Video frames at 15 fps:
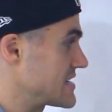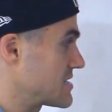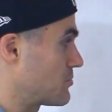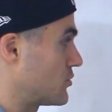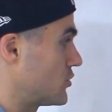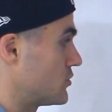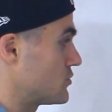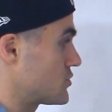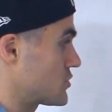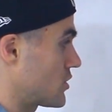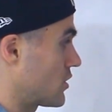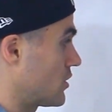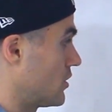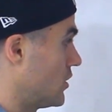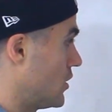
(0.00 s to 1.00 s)
as a
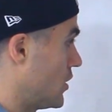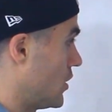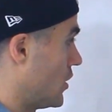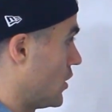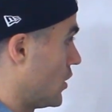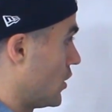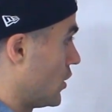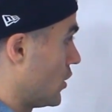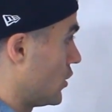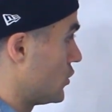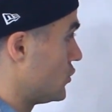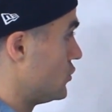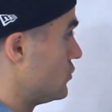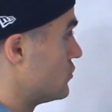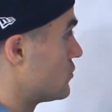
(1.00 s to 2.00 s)
producer
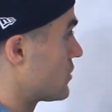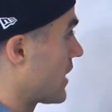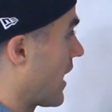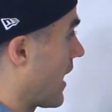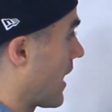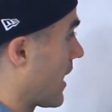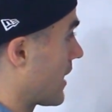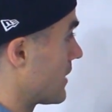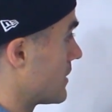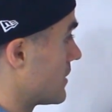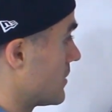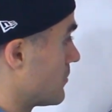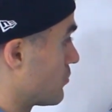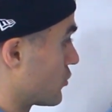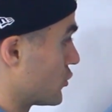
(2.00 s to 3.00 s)
you
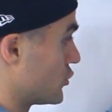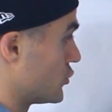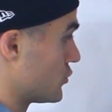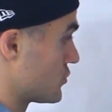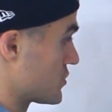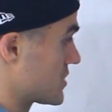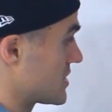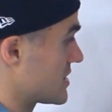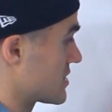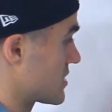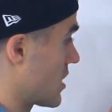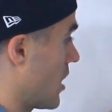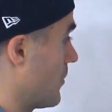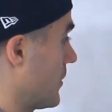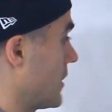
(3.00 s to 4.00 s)
can produce this
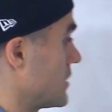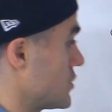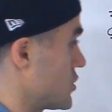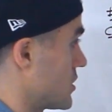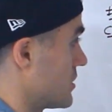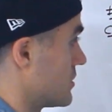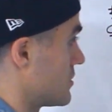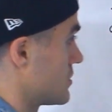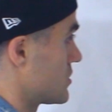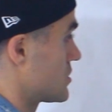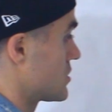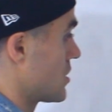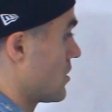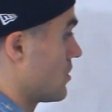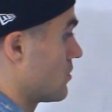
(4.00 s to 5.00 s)
combination.
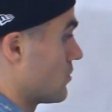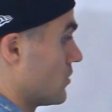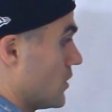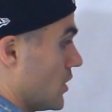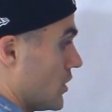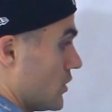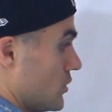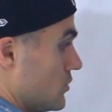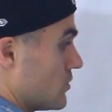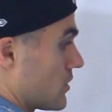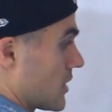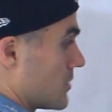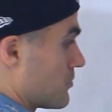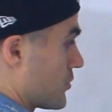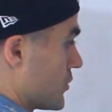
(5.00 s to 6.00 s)
So you
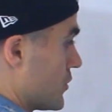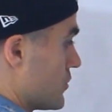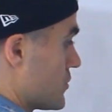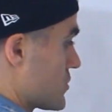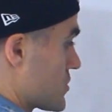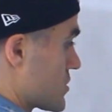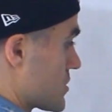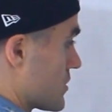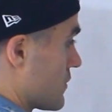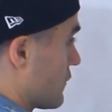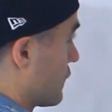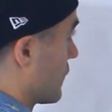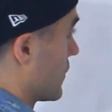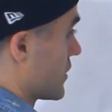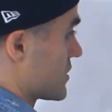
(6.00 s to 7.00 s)
can produce,
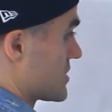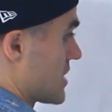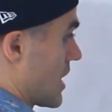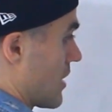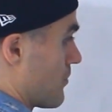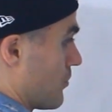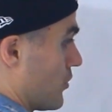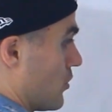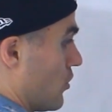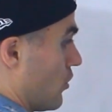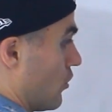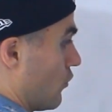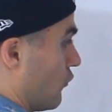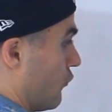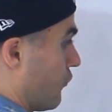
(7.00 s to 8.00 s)
for
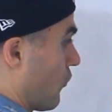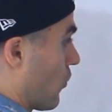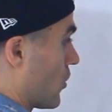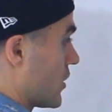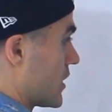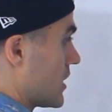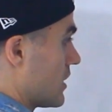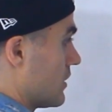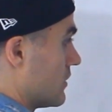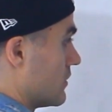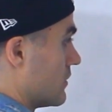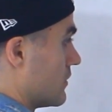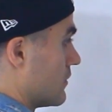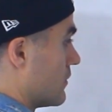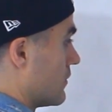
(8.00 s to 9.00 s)
example, 40
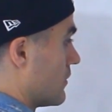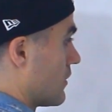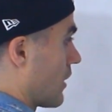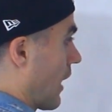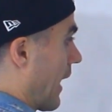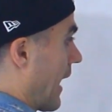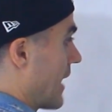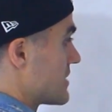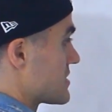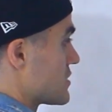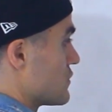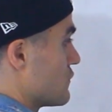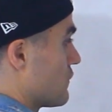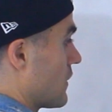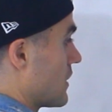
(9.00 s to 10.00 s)

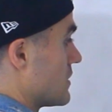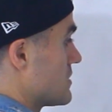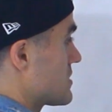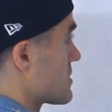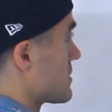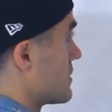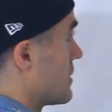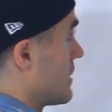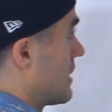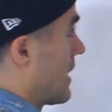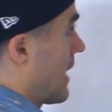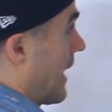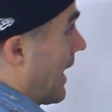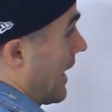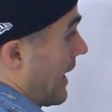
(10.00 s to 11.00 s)
SUVs
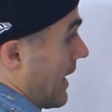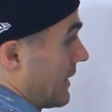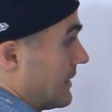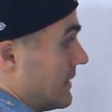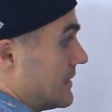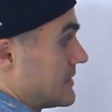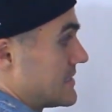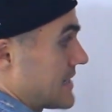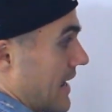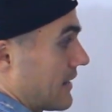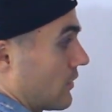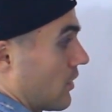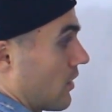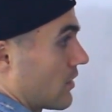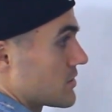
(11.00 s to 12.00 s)
and
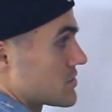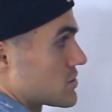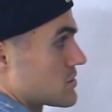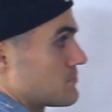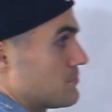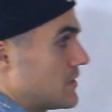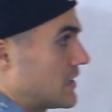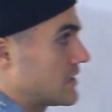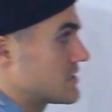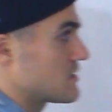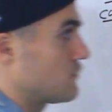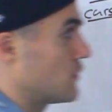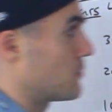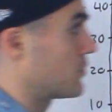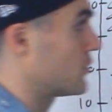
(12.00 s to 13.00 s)
10 cars. Because if you're